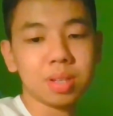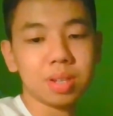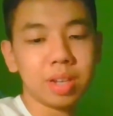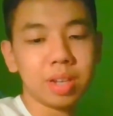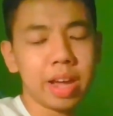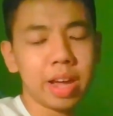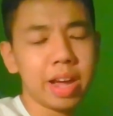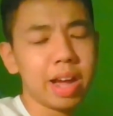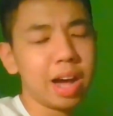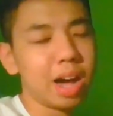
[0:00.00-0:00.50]

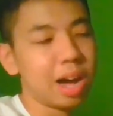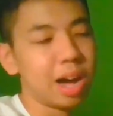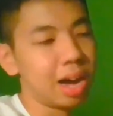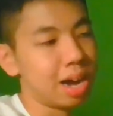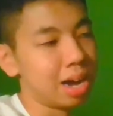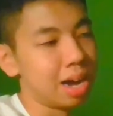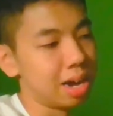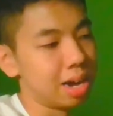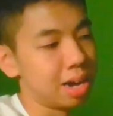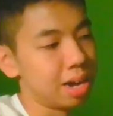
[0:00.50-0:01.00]
There
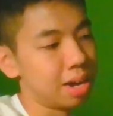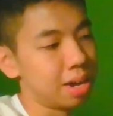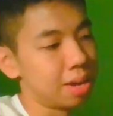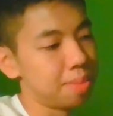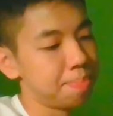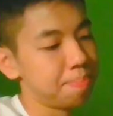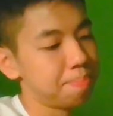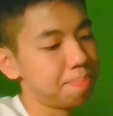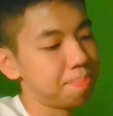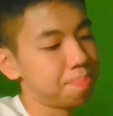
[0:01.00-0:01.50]
are
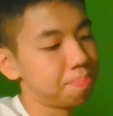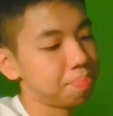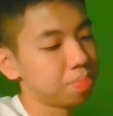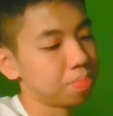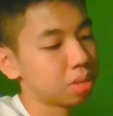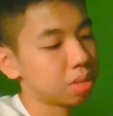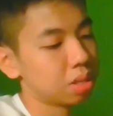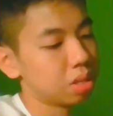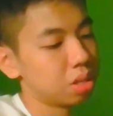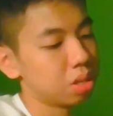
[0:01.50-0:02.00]

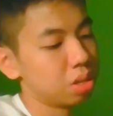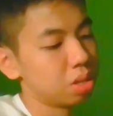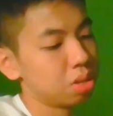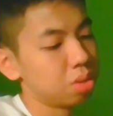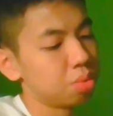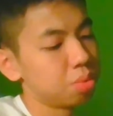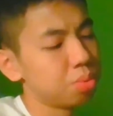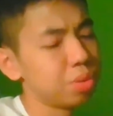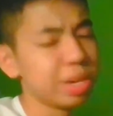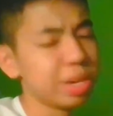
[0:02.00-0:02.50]

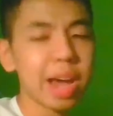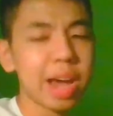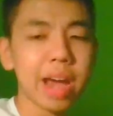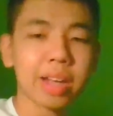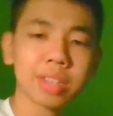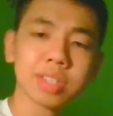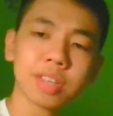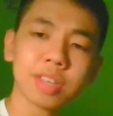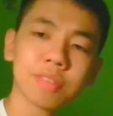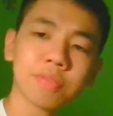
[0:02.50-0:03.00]

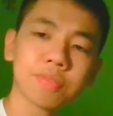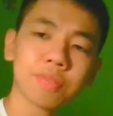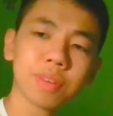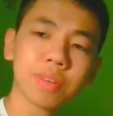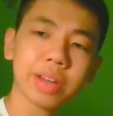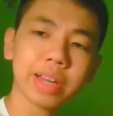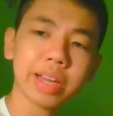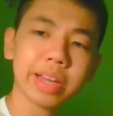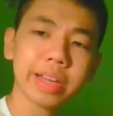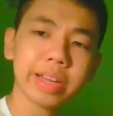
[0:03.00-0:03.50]
reactive
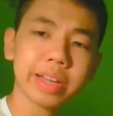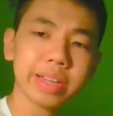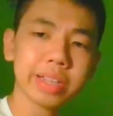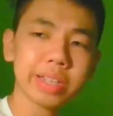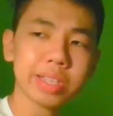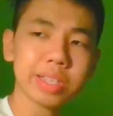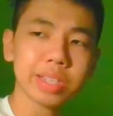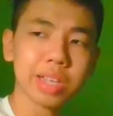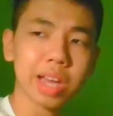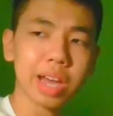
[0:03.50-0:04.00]

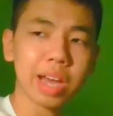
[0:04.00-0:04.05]
ways,